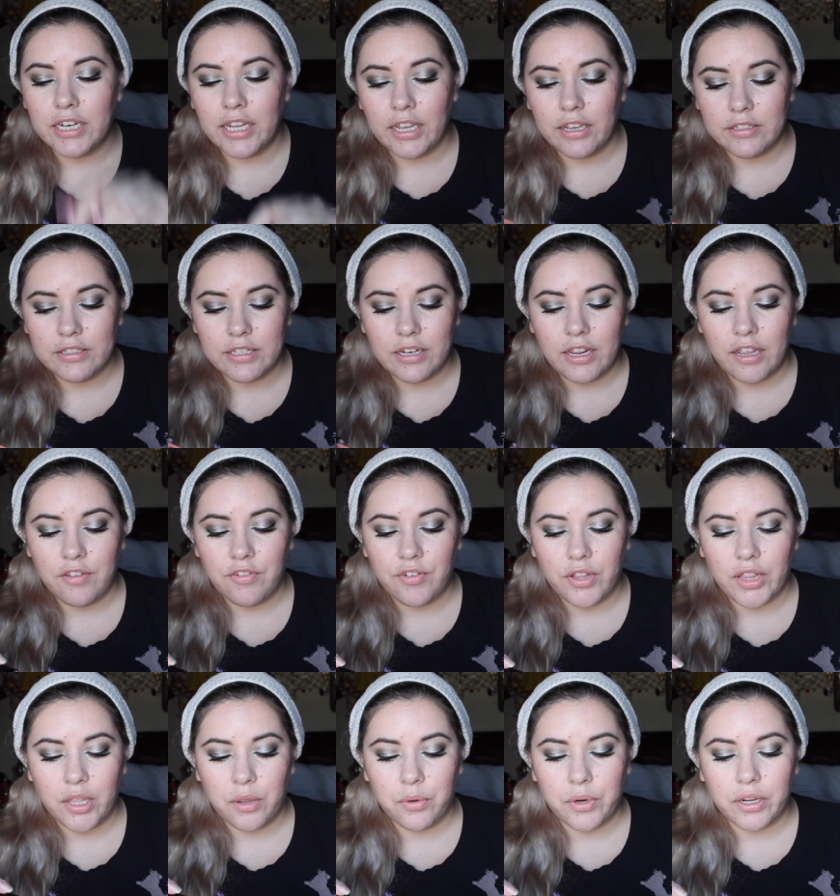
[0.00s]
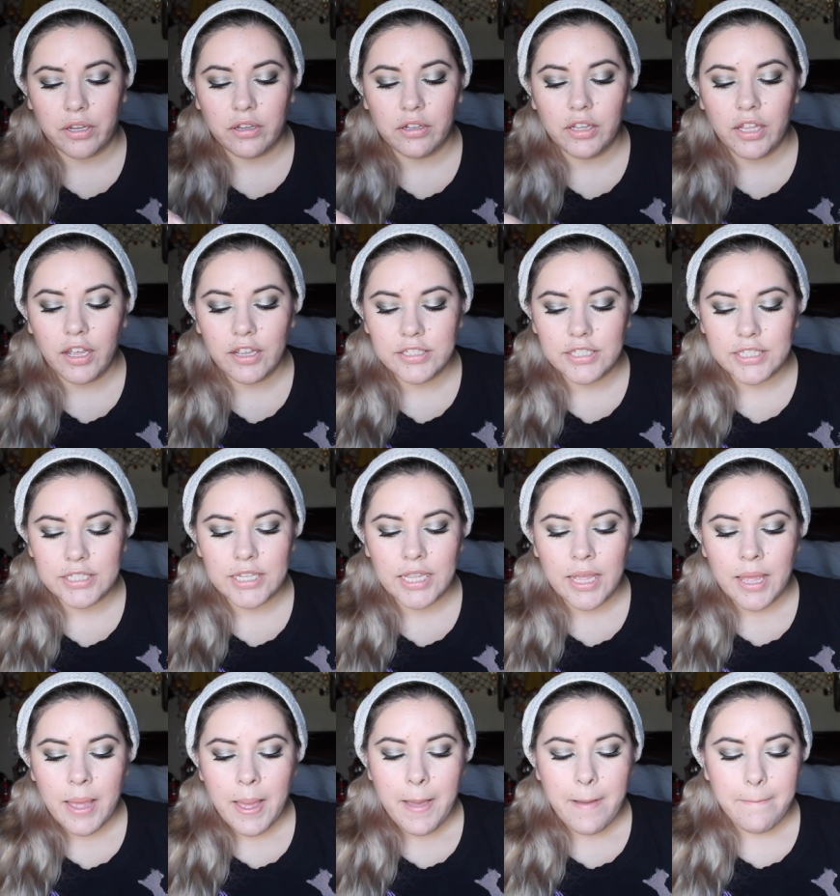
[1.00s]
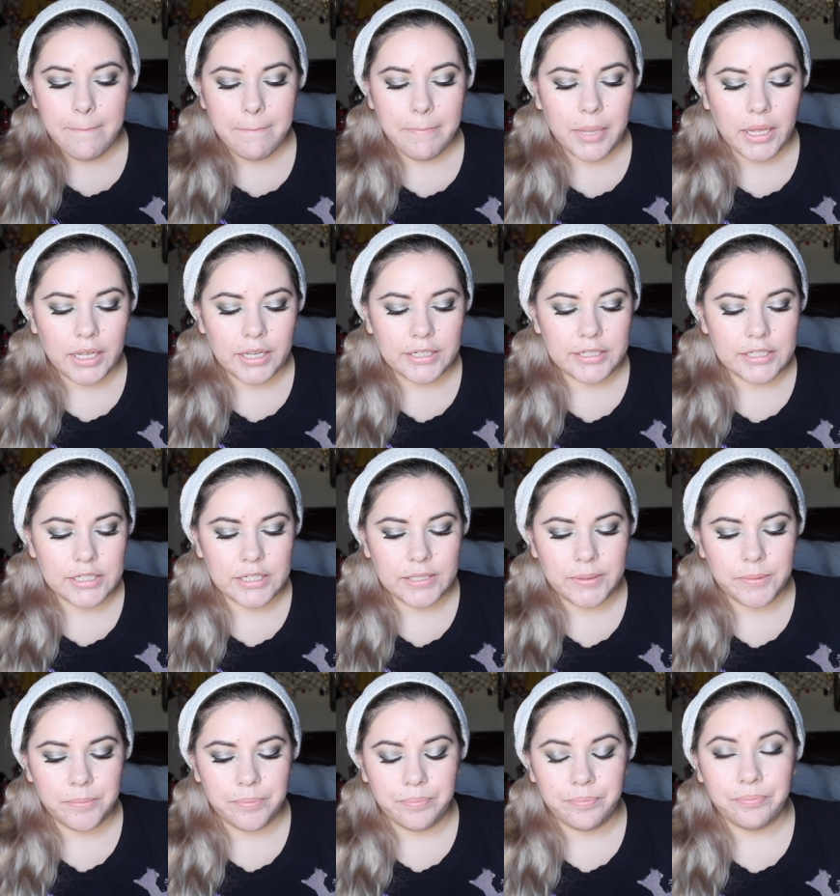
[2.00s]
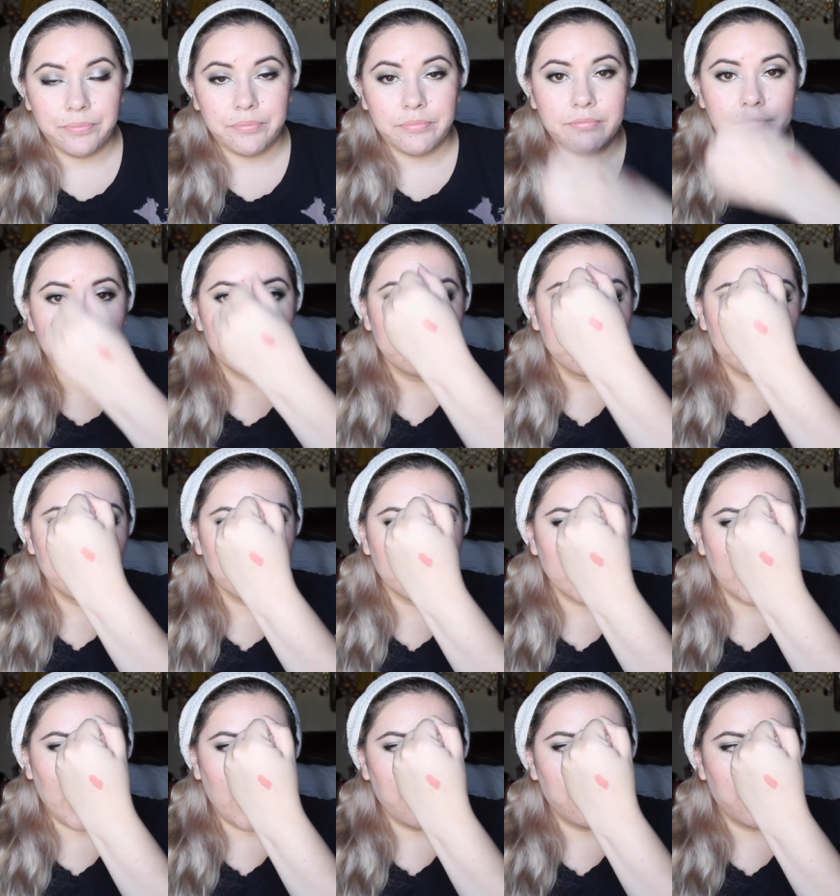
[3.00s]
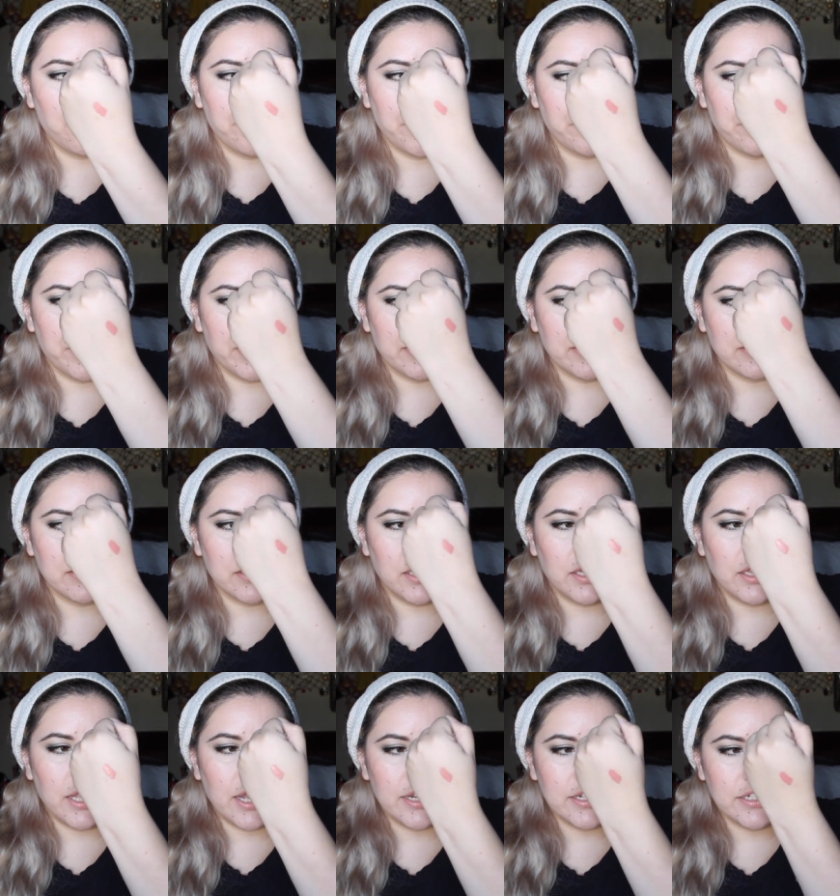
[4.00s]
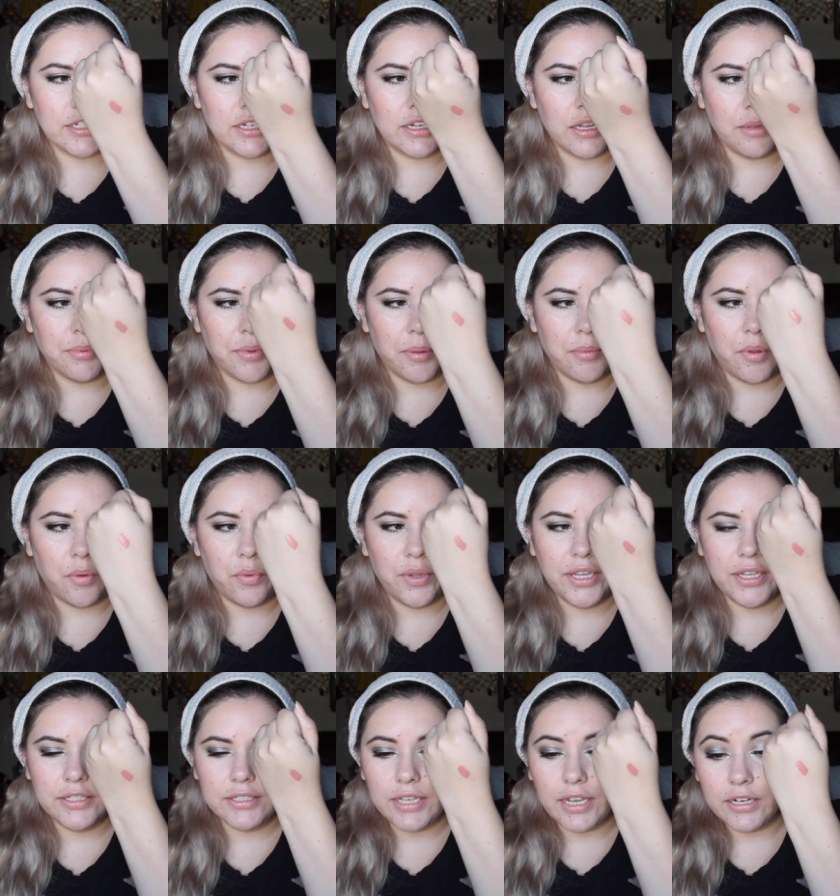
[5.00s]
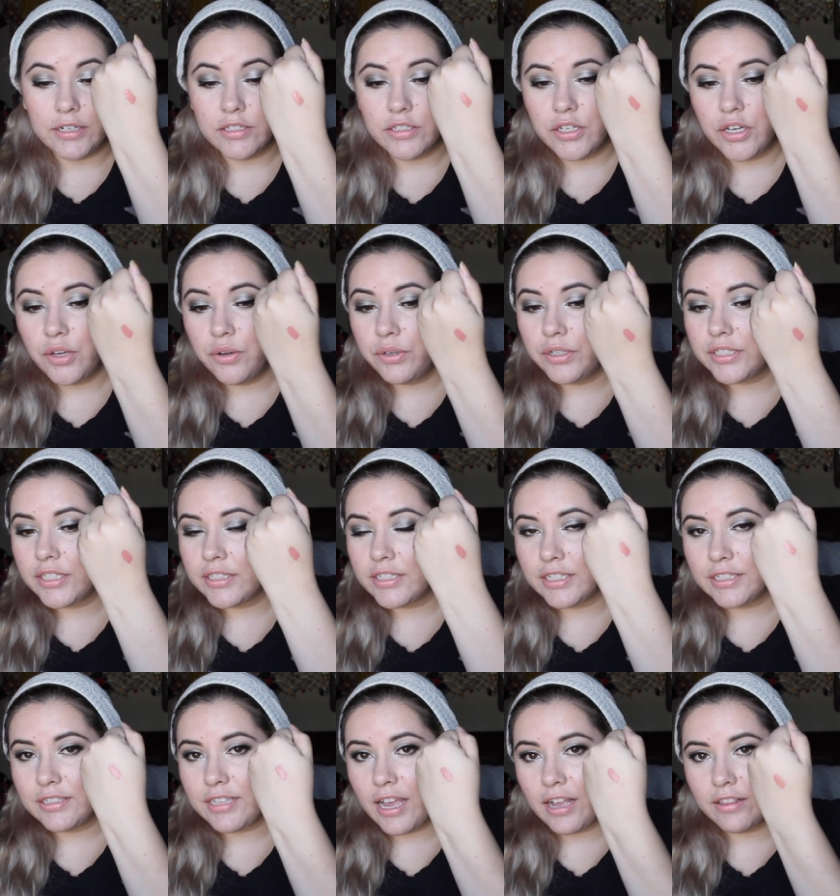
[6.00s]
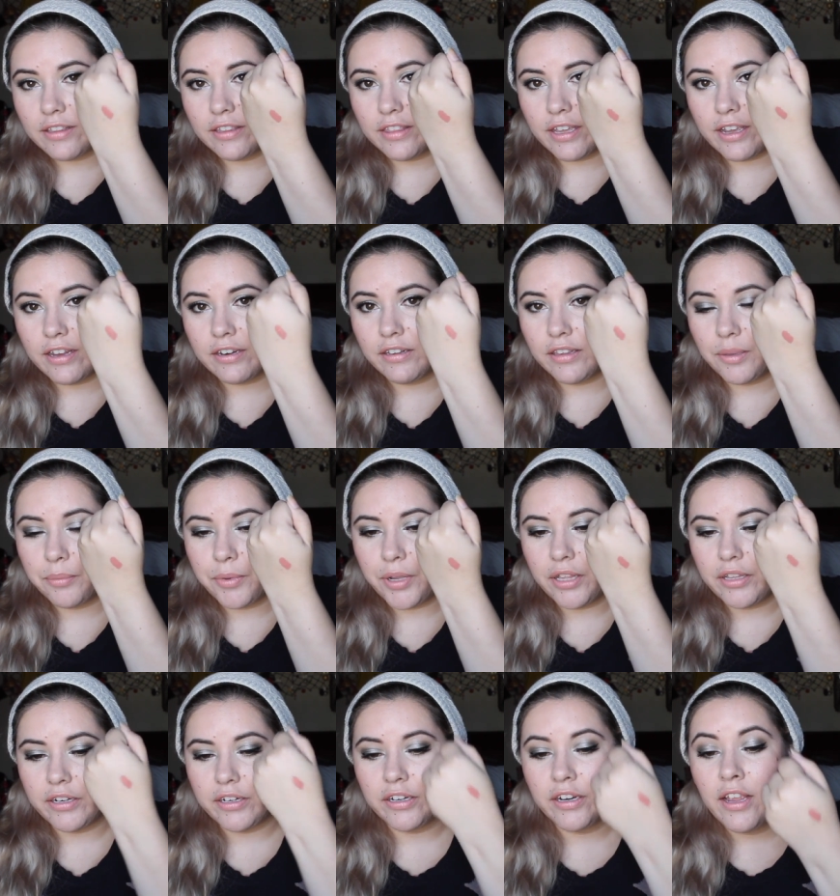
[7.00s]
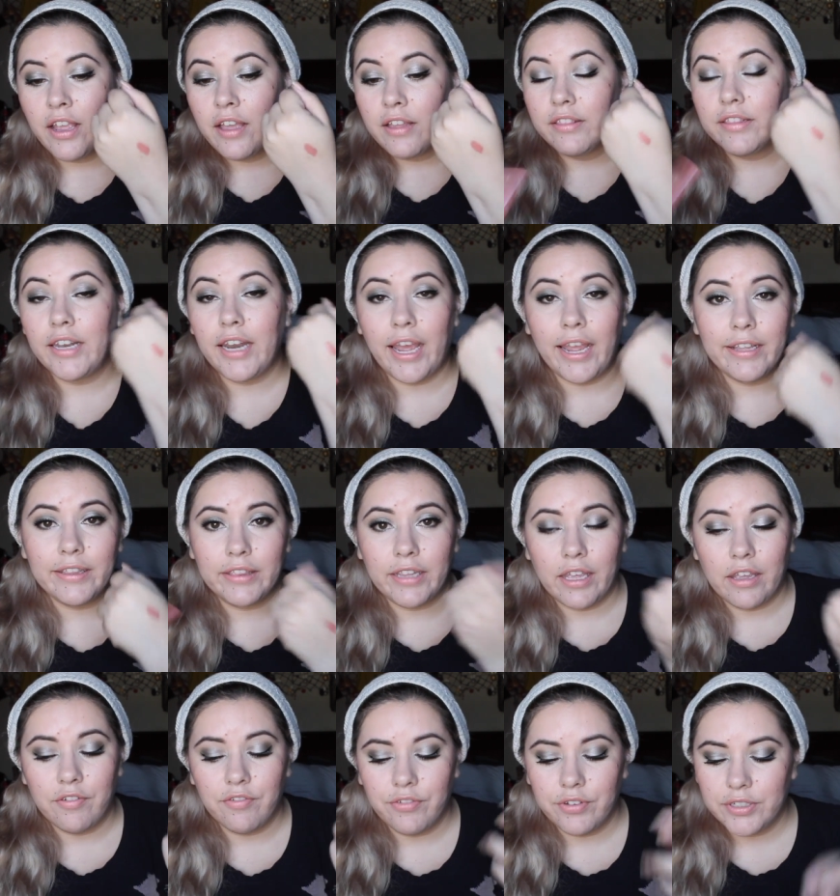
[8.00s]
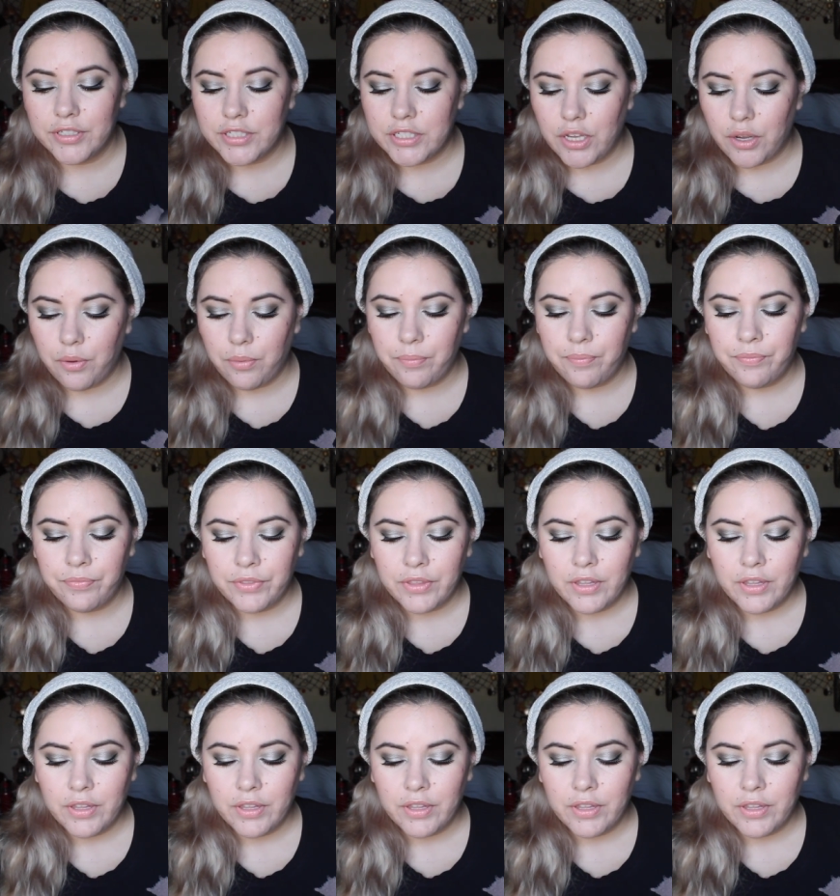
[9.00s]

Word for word: today because today I felt like wearing a gloss, but I will be wearing this a lot in upcoming weeks. I just know because it's exactly the kind of lip color that I love. So